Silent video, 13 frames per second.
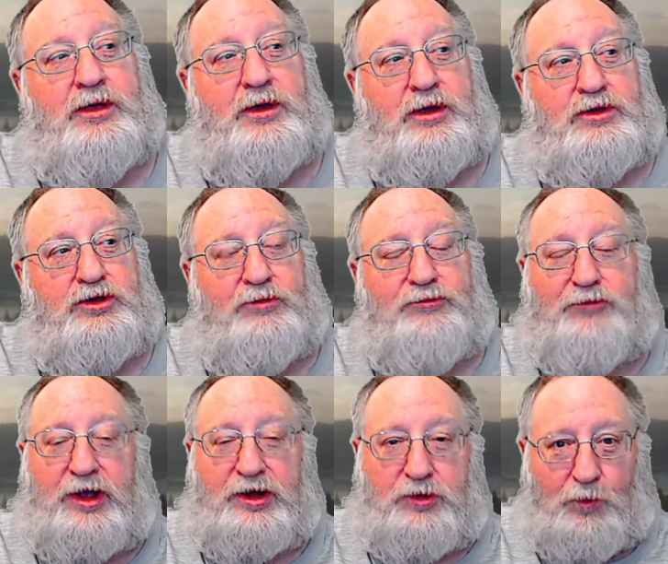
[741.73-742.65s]
uh, you'll
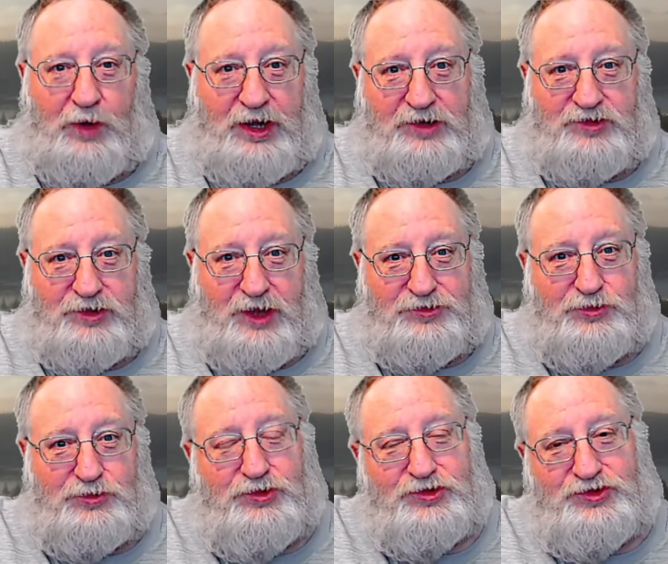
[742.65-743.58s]
find a way to not
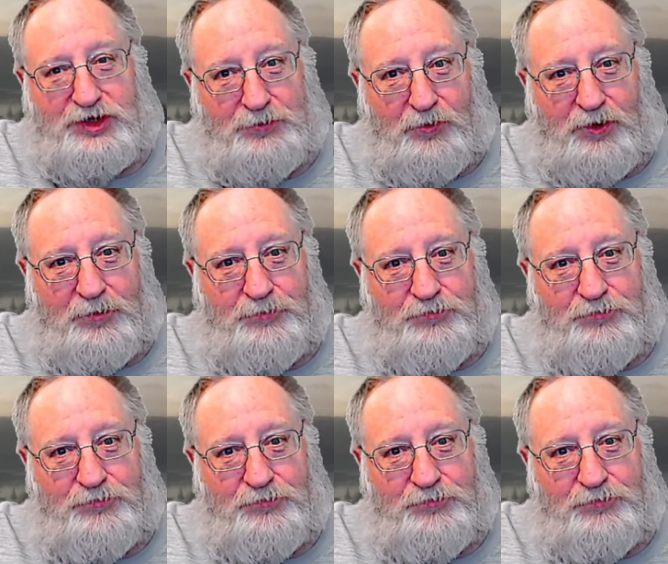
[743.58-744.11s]
do this anymore.